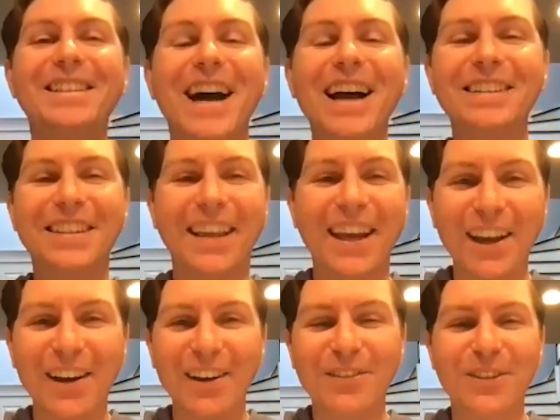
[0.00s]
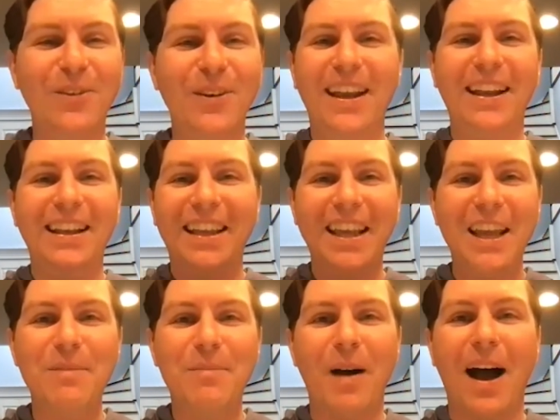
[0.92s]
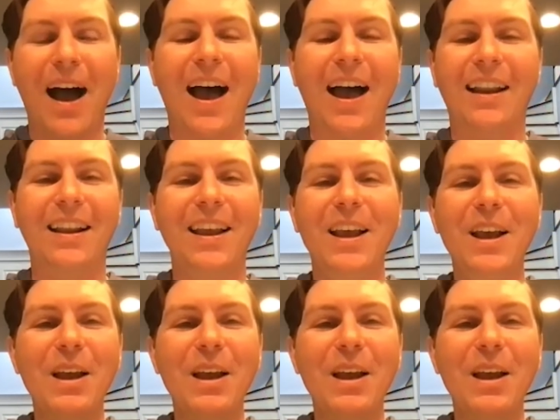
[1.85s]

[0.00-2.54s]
Just give, so we can keep on